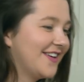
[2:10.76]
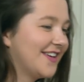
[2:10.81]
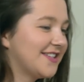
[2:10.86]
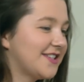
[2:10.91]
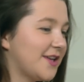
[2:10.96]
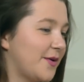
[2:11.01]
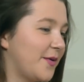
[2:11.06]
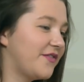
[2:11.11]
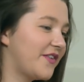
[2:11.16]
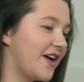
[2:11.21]

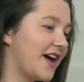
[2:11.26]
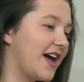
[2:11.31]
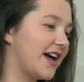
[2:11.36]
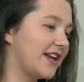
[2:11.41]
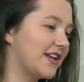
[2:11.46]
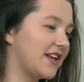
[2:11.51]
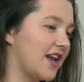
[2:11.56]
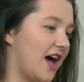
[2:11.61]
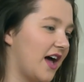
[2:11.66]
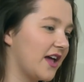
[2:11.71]
So if I
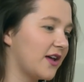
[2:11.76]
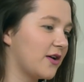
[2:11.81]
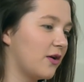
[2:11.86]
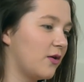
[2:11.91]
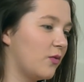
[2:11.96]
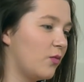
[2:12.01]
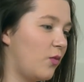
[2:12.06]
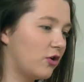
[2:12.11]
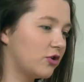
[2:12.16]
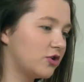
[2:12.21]
had like
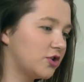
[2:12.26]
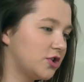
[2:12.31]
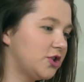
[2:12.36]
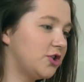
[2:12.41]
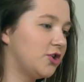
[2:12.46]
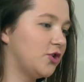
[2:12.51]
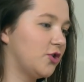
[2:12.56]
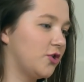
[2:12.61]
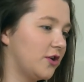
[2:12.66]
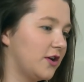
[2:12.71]
one
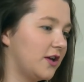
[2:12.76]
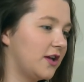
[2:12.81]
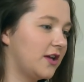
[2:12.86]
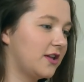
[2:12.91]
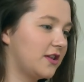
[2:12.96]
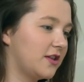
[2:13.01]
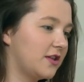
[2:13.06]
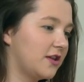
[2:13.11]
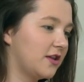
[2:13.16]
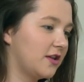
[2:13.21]

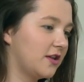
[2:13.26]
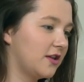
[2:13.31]
tooth,